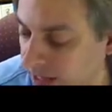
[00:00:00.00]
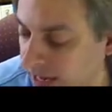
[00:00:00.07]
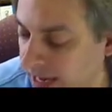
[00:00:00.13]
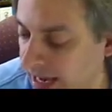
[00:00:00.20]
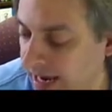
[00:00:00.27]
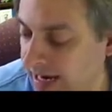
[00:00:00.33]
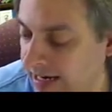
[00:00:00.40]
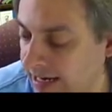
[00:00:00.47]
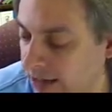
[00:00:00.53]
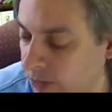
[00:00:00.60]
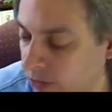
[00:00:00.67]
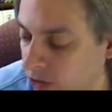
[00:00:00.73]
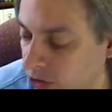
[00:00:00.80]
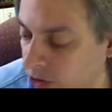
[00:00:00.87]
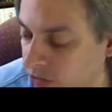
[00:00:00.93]
and then
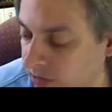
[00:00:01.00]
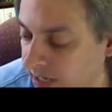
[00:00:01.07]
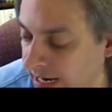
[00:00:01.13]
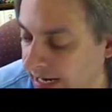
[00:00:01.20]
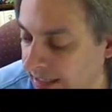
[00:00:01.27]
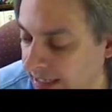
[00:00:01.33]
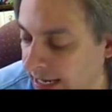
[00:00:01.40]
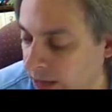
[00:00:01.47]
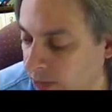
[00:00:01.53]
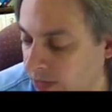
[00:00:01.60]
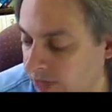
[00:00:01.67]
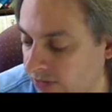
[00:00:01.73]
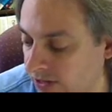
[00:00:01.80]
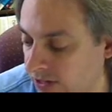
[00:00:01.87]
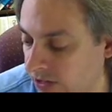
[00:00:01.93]
we're going to react that
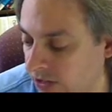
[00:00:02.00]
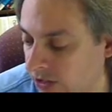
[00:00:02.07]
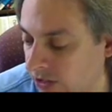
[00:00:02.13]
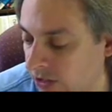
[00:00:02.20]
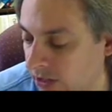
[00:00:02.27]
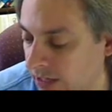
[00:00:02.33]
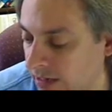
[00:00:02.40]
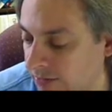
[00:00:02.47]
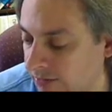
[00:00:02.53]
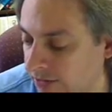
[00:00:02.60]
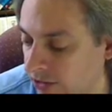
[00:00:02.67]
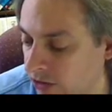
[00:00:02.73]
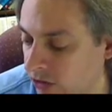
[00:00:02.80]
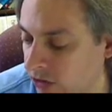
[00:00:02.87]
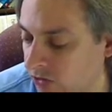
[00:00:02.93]
with vinegar. And
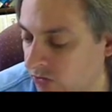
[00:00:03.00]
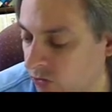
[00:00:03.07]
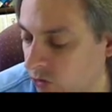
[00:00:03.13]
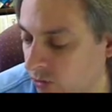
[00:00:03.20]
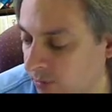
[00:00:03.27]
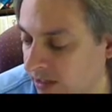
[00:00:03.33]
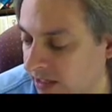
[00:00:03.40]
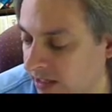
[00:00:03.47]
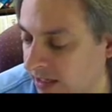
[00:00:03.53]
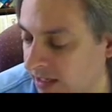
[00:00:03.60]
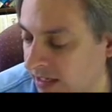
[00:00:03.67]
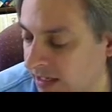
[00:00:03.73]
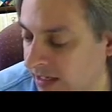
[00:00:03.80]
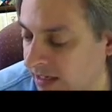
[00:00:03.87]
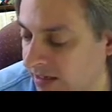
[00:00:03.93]
vinegar's formula
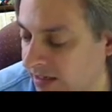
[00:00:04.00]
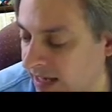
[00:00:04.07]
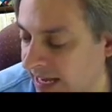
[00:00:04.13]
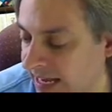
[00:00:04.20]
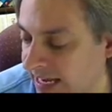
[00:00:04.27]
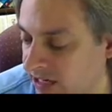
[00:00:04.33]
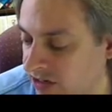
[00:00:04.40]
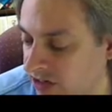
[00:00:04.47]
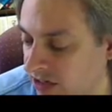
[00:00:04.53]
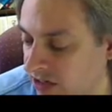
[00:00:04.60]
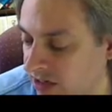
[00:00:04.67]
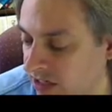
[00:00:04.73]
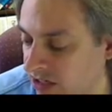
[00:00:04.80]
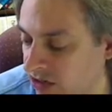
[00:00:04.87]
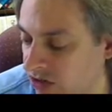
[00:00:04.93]
is
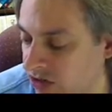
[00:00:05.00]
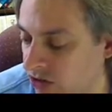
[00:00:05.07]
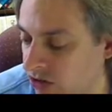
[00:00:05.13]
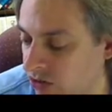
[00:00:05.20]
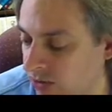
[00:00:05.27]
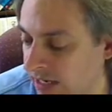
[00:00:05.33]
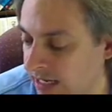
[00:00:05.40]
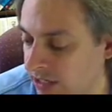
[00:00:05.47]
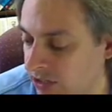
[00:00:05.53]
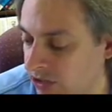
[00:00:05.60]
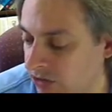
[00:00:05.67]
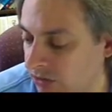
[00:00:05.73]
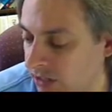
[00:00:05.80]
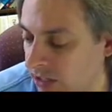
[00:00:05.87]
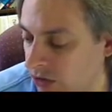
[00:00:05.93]

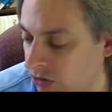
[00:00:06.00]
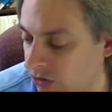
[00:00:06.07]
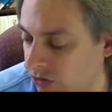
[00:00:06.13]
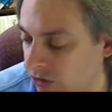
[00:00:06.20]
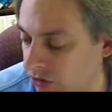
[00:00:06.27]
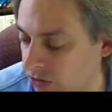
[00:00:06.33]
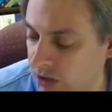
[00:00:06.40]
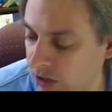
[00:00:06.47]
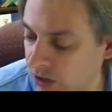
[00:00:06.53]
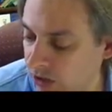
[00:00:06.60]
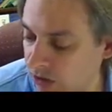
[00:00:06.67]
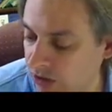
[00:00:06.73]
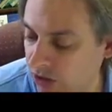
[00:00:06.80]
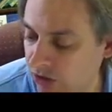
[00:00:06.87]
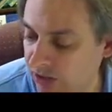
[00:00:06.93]
HC2H3O2.
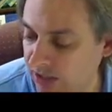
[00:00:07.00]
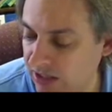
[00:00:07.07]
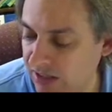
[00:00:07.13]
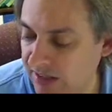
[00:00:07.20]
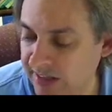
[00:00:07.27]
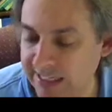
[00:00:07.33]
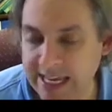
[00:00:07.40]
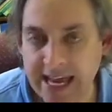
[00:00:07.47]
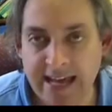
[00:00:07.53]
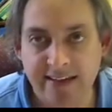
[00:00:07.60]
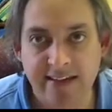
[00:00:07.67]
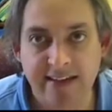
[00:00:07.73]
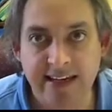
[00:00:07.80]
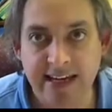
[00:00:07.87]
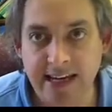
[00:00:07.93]
So this is the
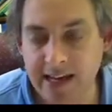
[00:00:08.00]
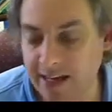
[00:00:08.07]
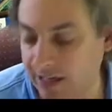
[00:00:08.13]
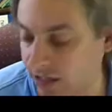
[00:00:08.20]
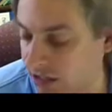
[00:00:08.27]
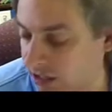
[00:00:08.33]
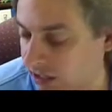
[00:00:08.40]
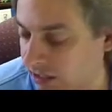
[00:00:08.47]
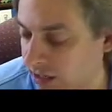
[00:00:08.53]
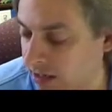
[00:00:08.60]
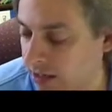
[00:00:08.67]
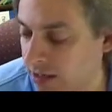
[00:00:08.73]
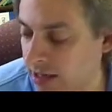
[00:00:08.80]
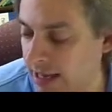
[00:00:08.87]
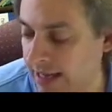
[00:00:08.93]
acetate ion
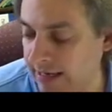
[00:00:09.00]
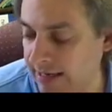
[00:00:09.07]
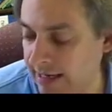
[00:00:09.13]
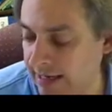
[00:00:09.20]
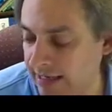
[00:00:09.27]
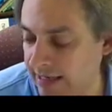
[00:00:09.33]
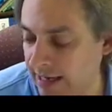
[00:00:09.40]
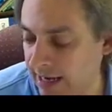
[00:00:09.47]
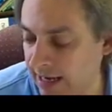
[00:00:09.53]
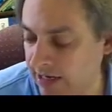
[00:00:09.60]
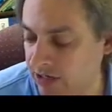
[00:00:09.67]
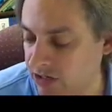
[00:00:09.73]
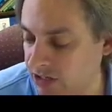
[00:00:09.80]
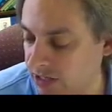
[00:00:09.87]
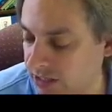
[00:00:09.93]
and then
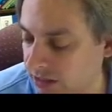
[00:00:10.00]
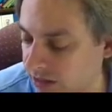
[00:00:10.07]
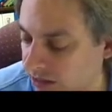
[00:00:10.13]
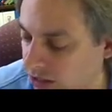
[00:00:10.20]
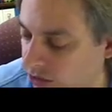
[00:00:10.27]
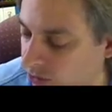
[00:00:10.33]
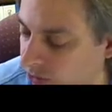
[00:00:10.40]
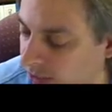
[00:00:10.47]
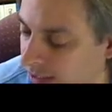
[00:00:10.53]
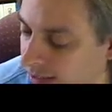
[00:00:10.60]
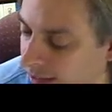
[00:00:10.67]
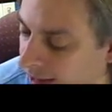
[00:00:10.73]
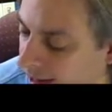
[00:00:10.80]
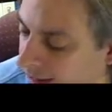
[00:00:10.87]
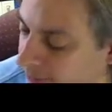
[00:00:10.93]
hydrogen. So when
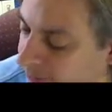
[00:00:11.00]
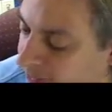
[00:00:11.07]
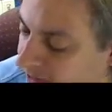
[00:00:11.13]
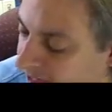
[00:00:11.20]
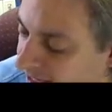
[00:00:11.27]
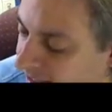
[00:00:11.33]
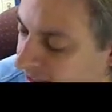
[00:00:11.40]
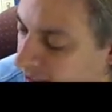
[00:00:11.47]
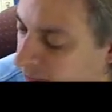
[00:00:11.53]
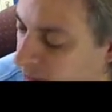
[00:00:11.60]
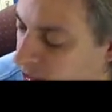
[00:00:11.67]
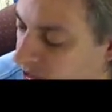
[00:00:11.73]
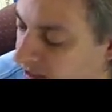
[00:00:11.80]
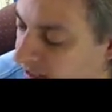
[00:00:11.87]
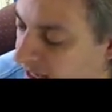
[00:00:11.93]
I'm forgetting to put the